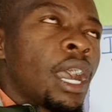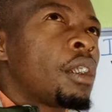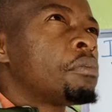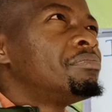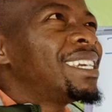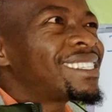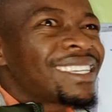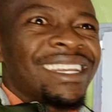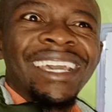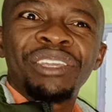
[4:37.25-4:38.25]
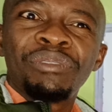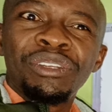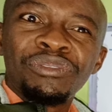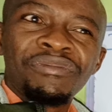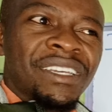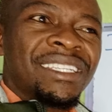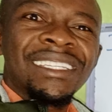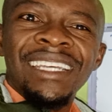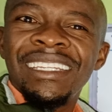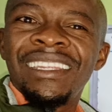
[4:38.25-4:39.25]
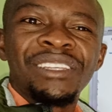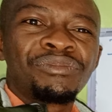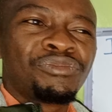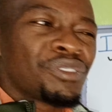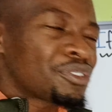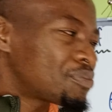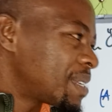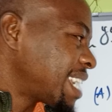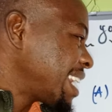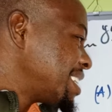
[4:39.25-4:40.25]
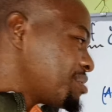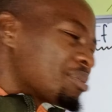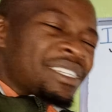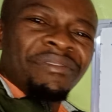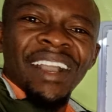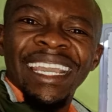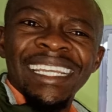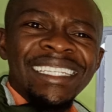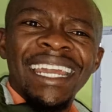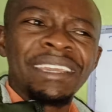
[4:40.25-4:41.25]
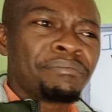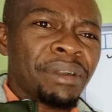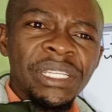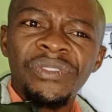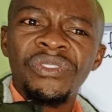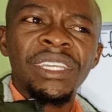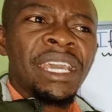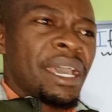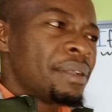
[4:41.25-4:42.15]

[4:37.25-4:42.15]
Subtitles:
or let's say like you went to university and studied things to do with hospitality, whatever, catering, pastry,